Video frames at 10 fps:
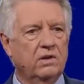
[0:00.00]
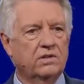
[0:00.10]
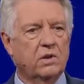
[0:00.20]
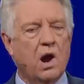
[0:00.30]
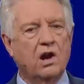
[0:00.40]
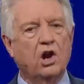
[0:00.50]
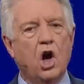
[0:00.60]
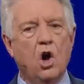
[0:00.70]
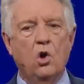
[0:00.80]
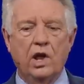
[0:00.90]
So, our
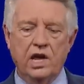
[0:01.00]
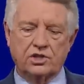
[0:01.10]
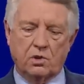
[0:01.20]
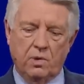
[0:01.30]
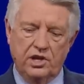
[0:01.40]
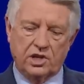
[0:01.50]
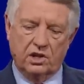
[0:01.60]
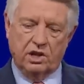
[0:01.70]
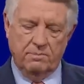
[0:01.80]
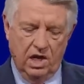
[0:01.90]
goal is to reach
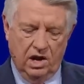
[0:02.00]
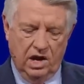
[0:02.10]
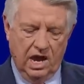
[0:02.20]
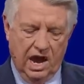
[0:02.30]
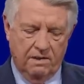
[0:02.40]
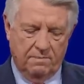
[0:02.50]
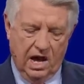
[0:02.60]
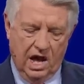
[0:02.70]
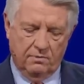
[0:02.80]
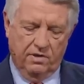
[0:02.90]
our community and
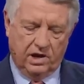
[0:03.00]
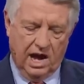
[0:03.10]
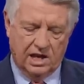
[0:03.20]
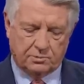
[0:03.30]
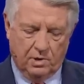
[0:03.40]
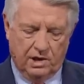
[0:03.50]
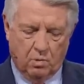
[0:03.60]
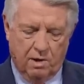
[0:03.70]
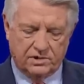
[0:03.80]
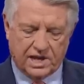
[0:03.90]
beyond with the gospel. And
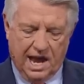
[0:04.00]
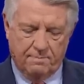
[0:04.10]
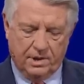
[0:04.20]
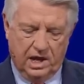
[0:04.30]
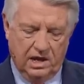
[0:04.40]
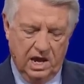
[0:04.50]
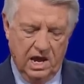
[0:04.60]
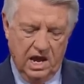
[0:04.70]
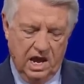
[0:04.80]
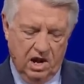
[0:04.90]
what was happening
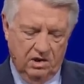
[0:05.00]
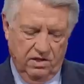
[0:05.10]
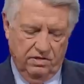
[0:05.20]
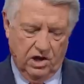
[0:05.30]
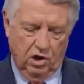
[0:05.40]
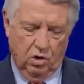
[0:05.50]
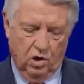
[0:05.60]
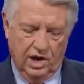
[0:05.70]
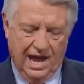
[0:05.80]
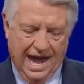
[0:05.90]
here, the
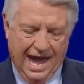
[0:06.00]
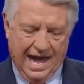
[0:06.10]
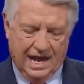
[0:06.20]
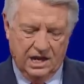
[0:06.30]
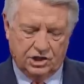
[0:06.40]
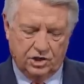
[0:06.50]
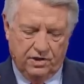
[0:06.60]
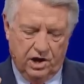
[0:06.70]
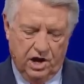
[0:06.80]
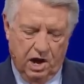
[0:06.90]
Lord added to
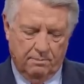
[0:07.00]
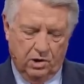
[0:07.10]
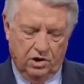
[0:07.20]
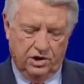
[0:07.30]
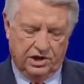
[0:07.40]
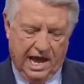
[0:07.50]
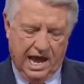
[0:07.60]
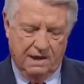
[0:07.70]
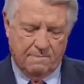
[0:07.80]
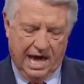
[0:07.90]
their number
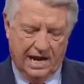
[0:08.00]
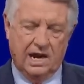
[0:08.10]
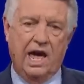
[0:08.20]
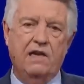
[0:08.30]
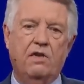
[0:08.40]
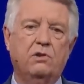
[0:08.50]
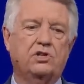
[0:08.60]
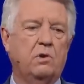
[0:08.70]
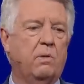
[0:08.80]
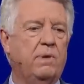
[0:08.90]
day by day
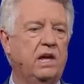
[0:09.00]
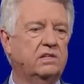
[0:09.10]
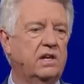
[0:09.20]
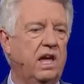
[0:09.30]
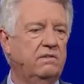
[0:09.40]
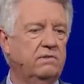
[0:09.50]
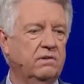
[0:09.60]
those who were being saved.